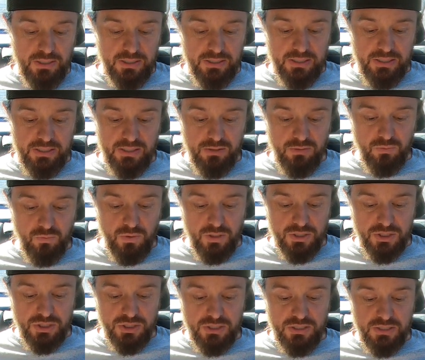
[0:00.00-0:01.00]
Kent,
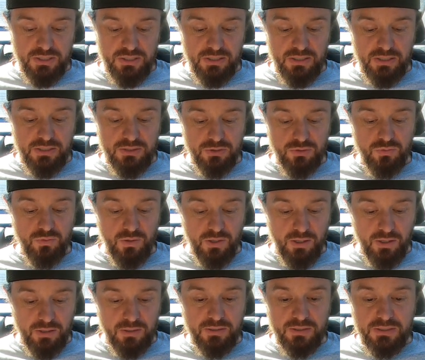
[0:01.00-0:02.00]
Washington, then to
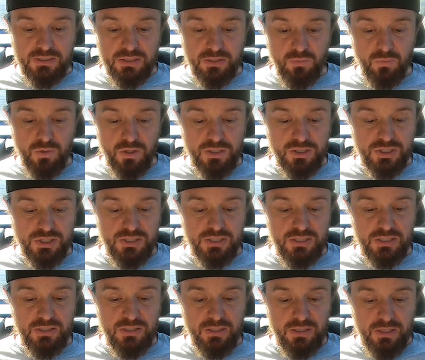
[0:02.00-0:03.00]
Arlington,
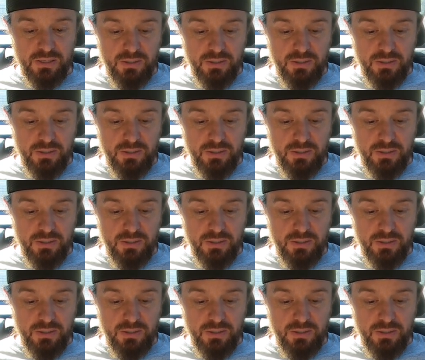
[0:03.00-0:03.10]
Washington.